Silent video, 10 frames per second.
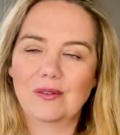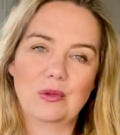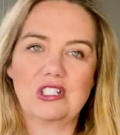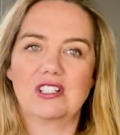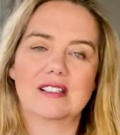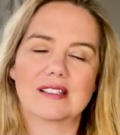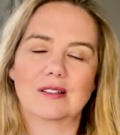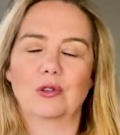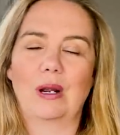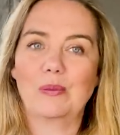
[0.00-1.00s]
which is
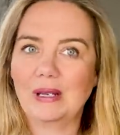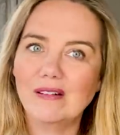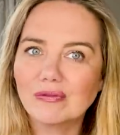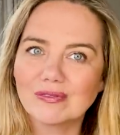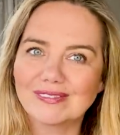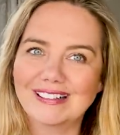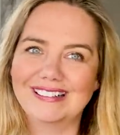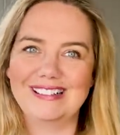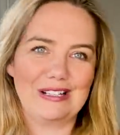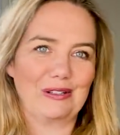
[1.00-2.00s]
ground beef.
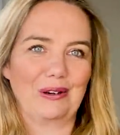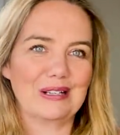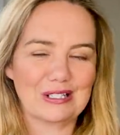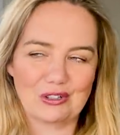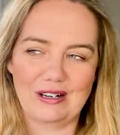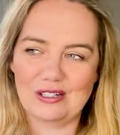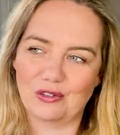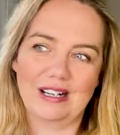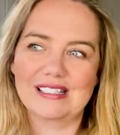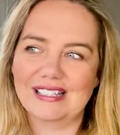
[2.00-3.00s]
Sorry, just trying to
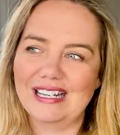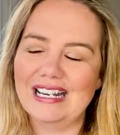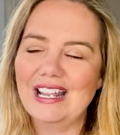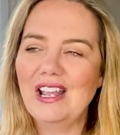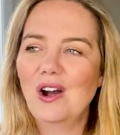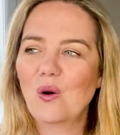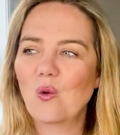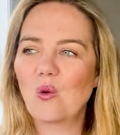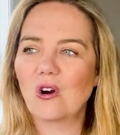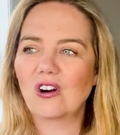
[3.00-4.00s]
translate.
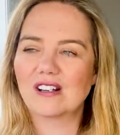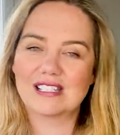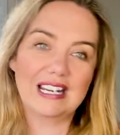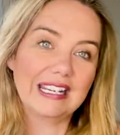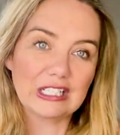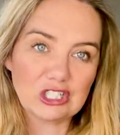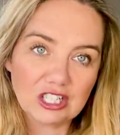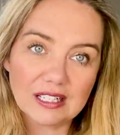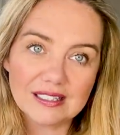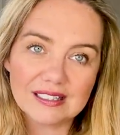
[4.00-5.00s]
Or steak and
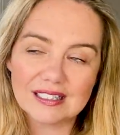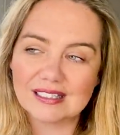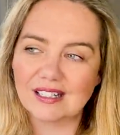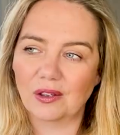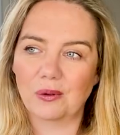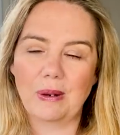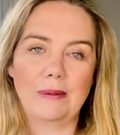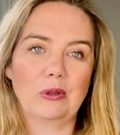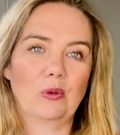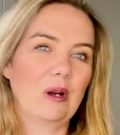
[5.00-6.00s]
cheese is the other
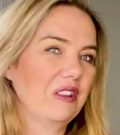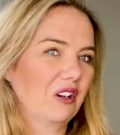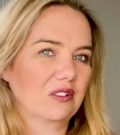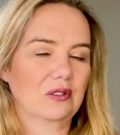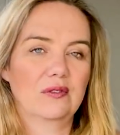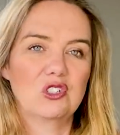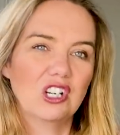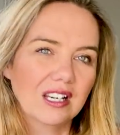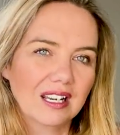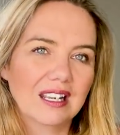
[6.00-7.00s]
popular one. They also have
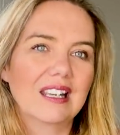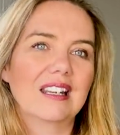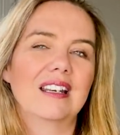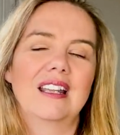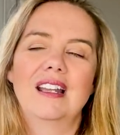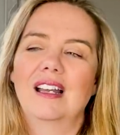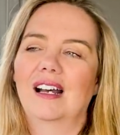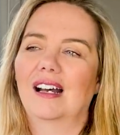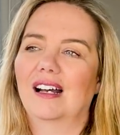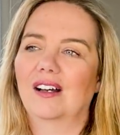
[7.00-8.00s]
chicken.
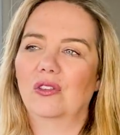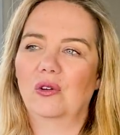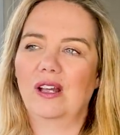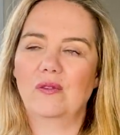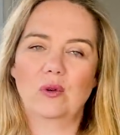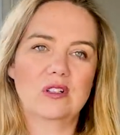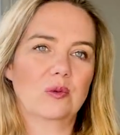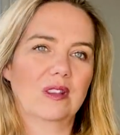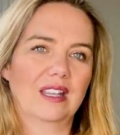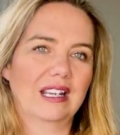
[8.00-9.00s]
They'll have ones
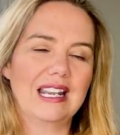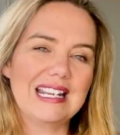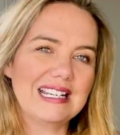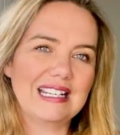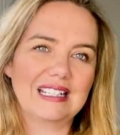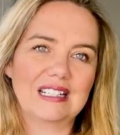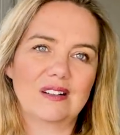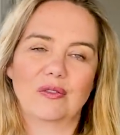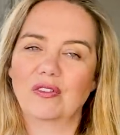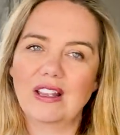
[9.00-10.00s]
with like an
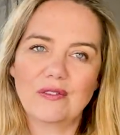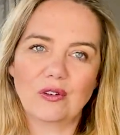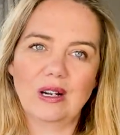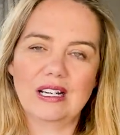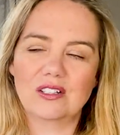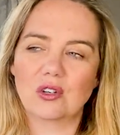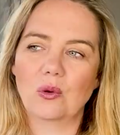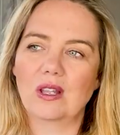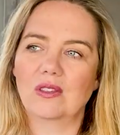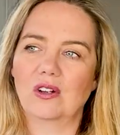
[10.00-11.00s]
Indian flavoring to
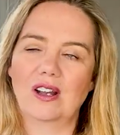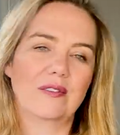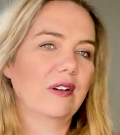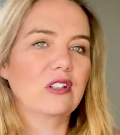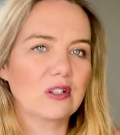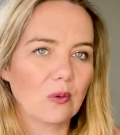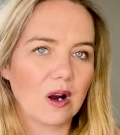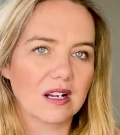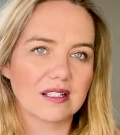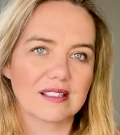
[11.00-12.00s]
it. They'll have veggie
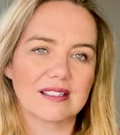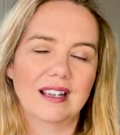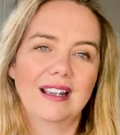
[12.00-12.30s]
ones.